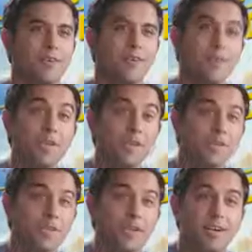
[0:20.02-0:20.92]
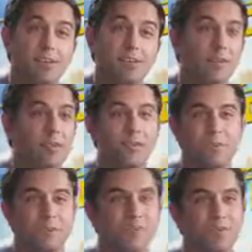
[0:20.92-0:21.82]
Well, me as both a
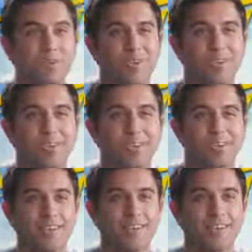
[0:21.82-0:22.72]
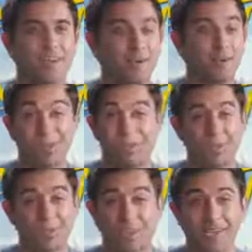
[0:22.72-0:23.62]
developer and a player
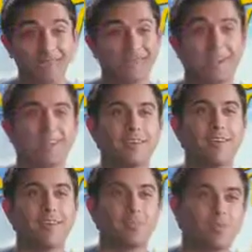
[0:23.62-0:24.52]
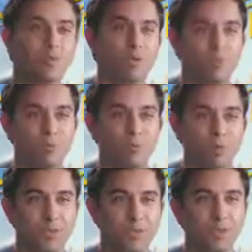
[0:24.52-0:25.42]
of games, I love exploring new
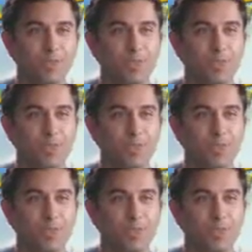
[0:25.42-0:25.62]
worlds.